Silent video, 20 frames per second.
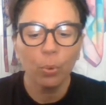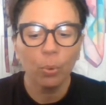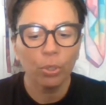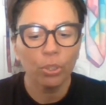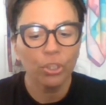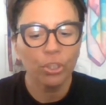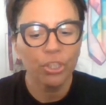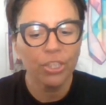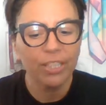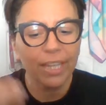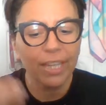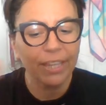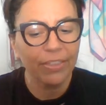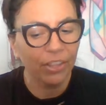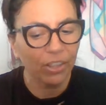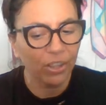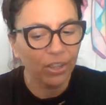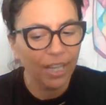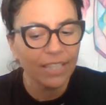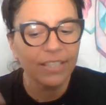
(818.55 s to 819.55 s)
or just like
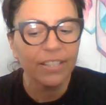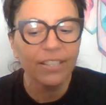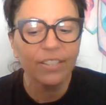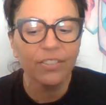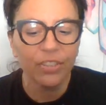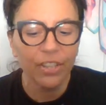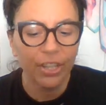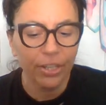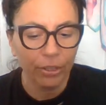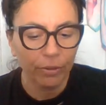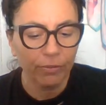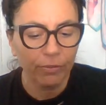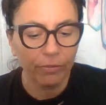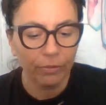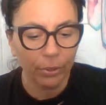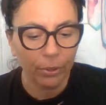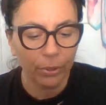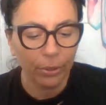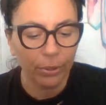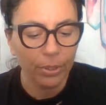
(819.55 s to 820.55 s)
the lessons that you've
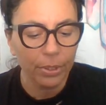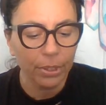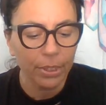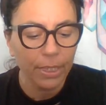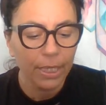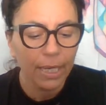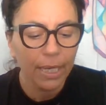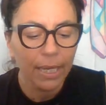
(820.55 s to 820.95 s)
learned,